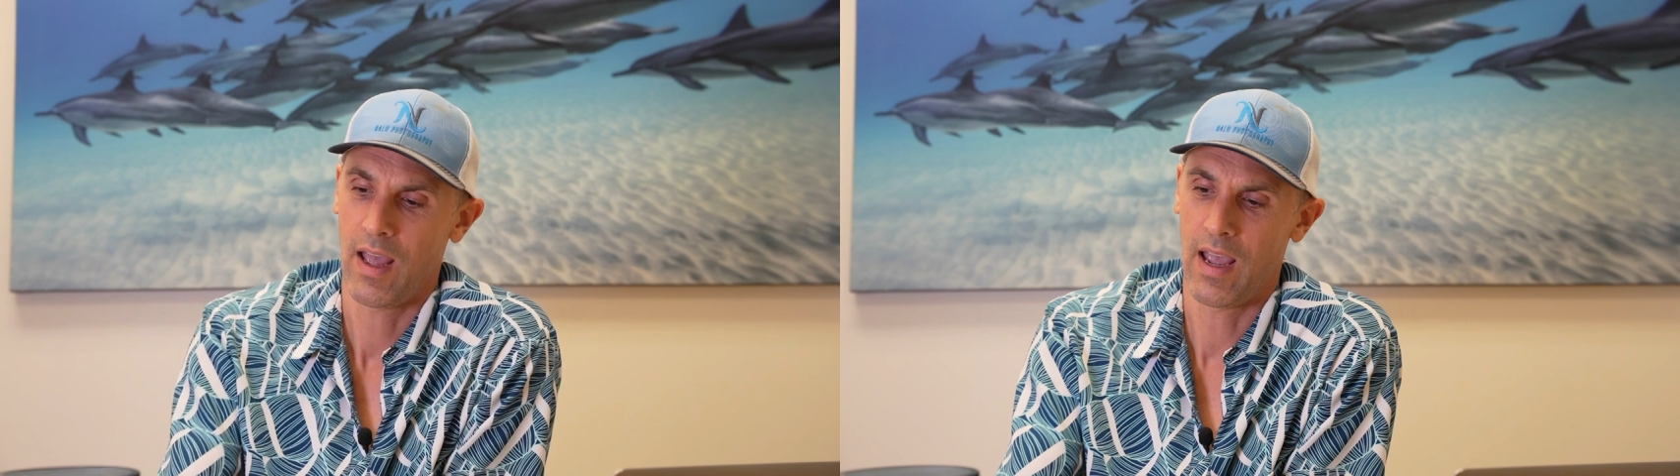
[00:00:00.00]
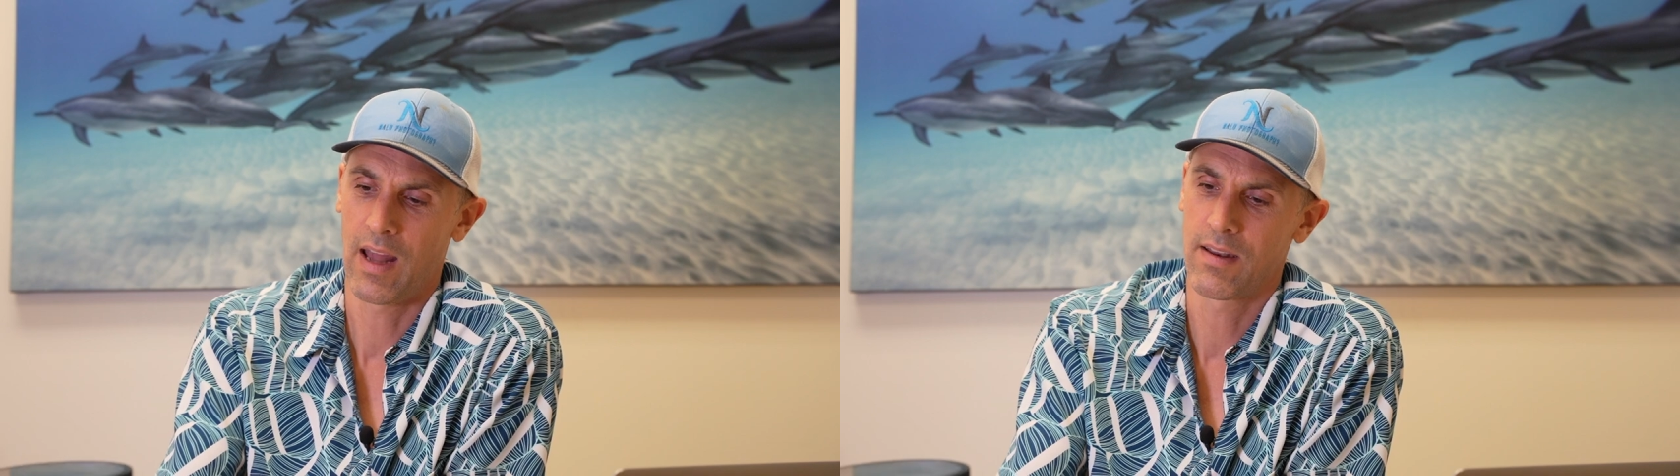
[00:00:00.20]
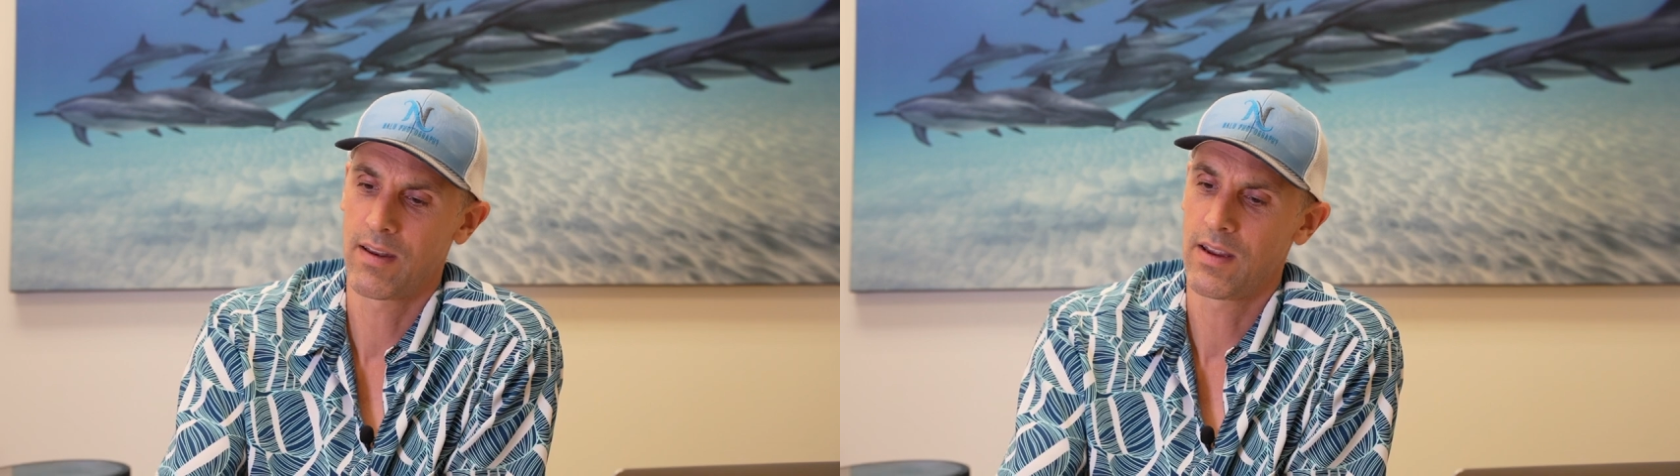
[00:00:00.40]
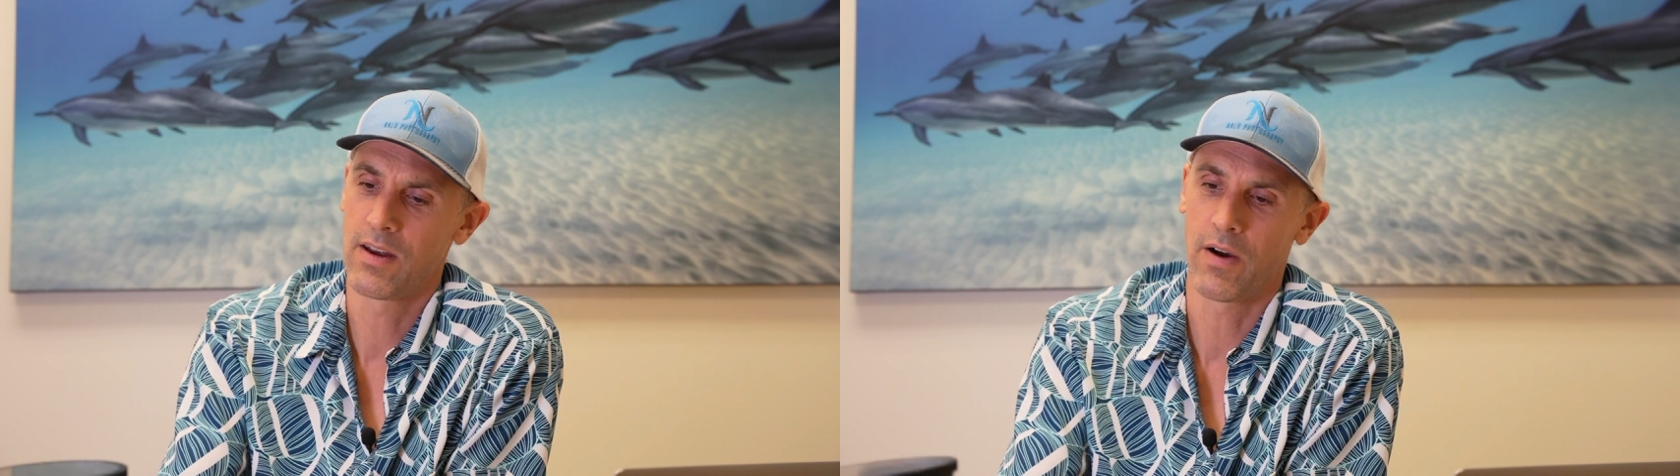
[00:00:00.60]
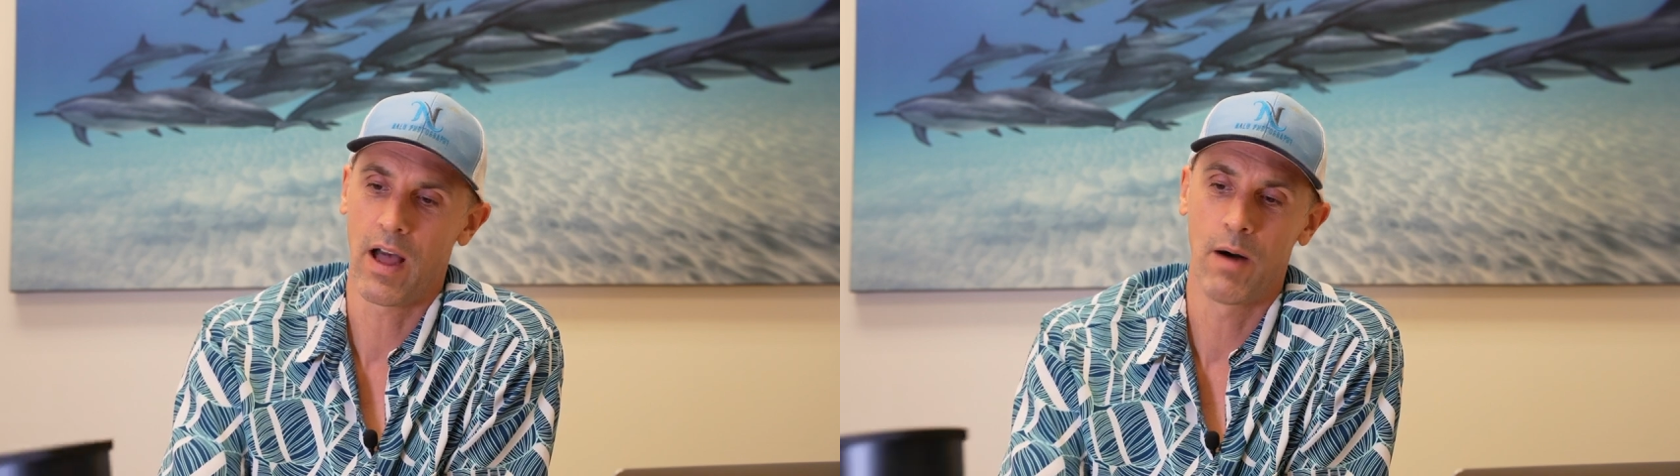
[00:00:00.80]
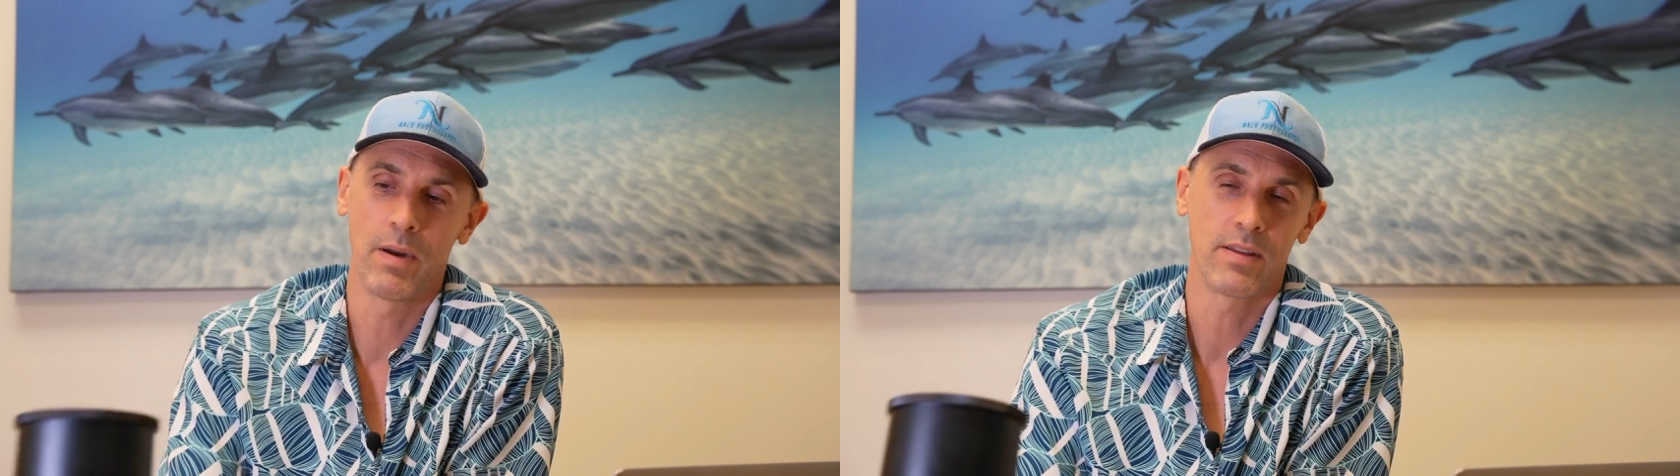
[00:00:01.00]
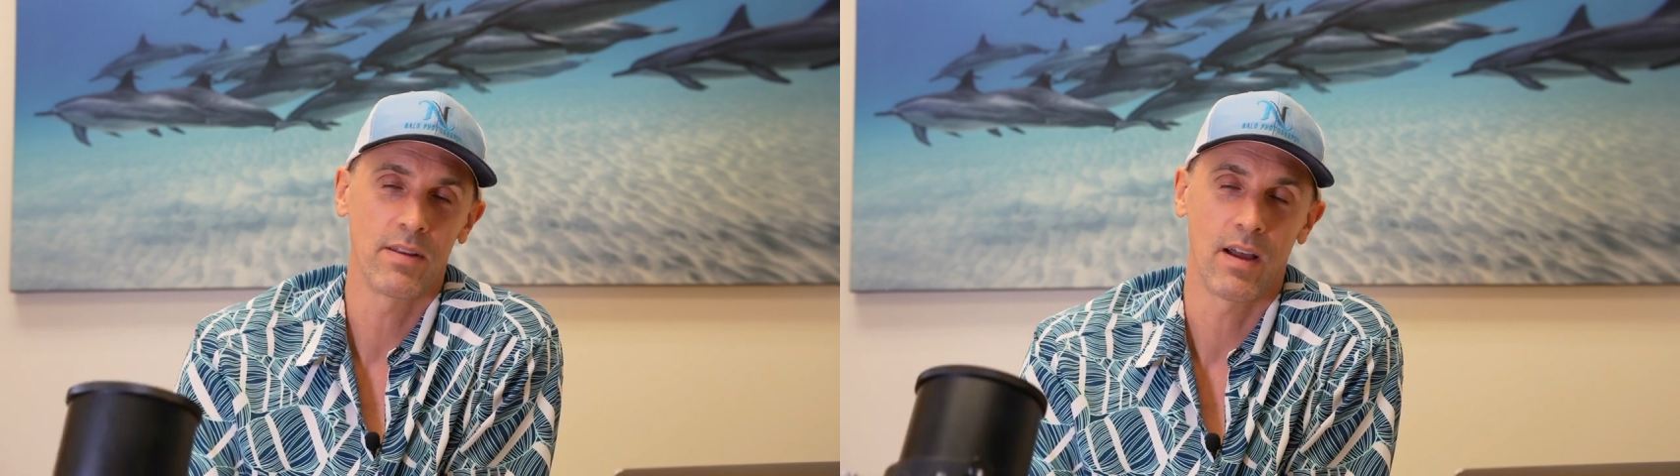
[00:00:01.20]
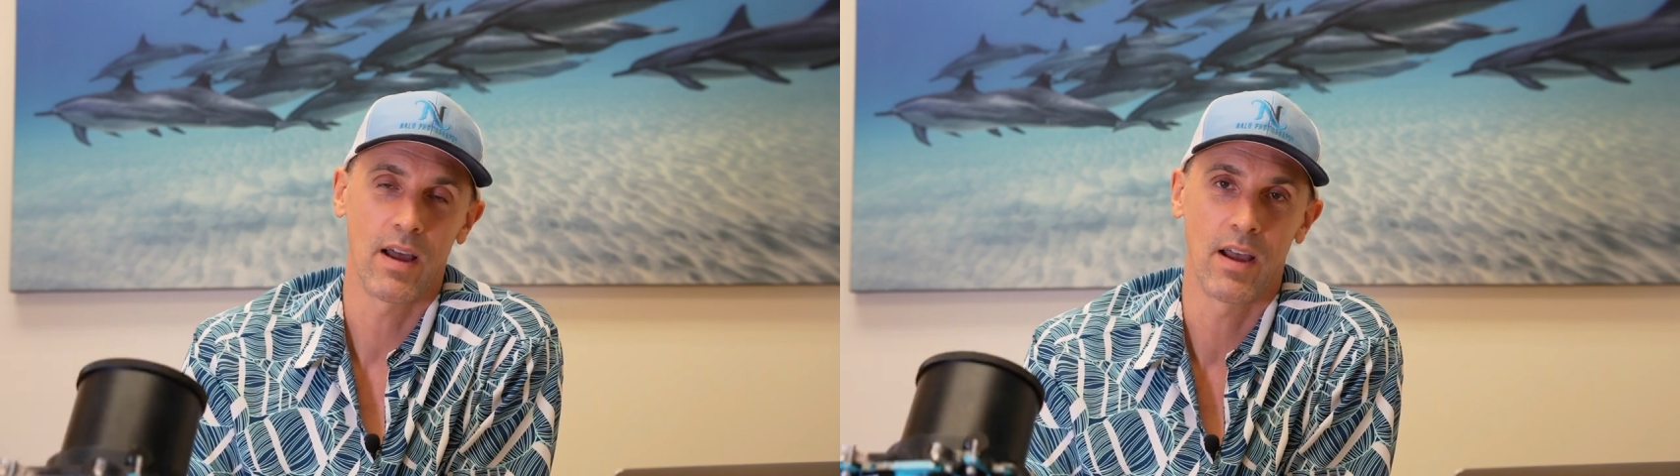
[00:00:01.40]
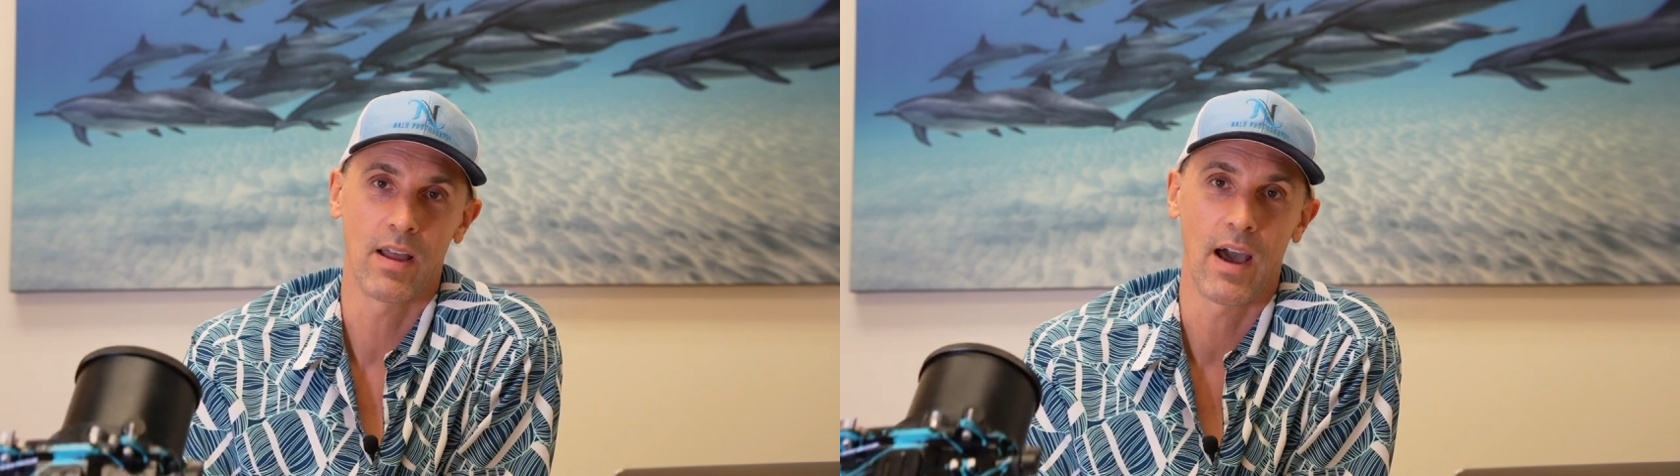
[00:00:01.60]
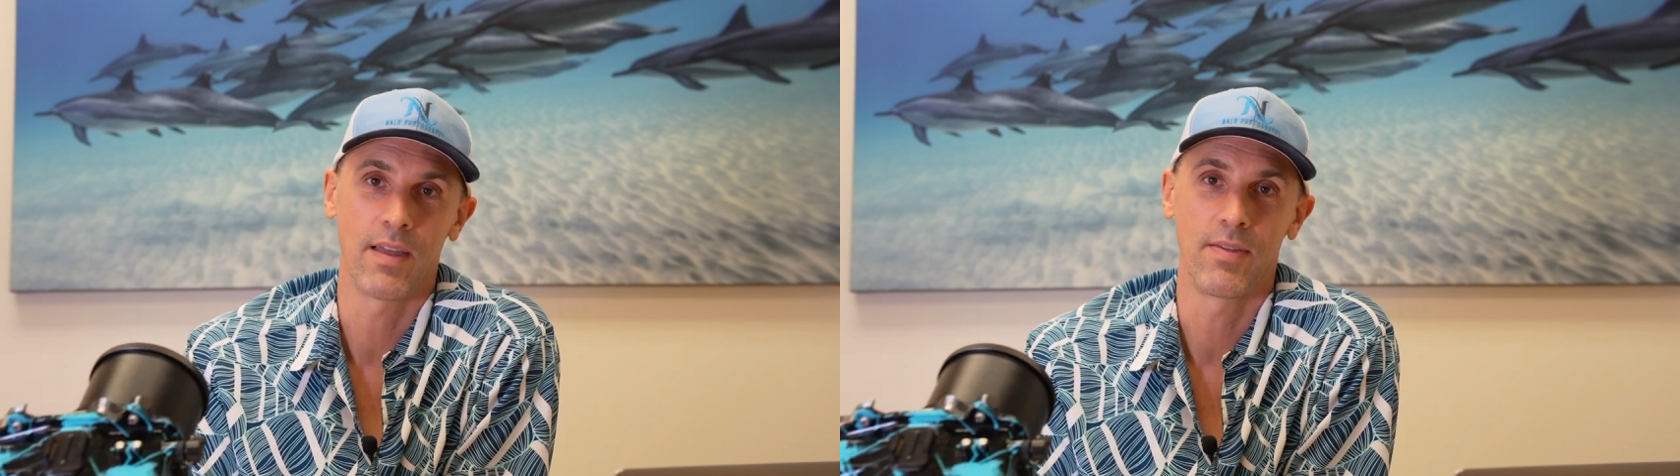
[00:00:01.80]
And you know, helmet,
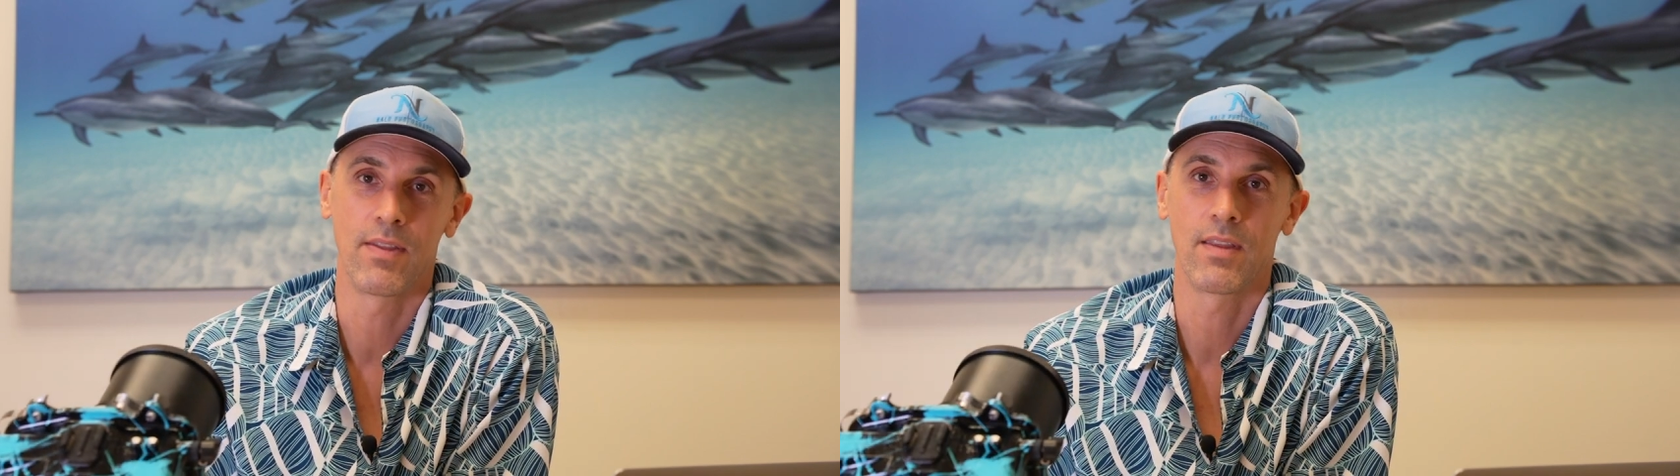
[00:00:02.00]
I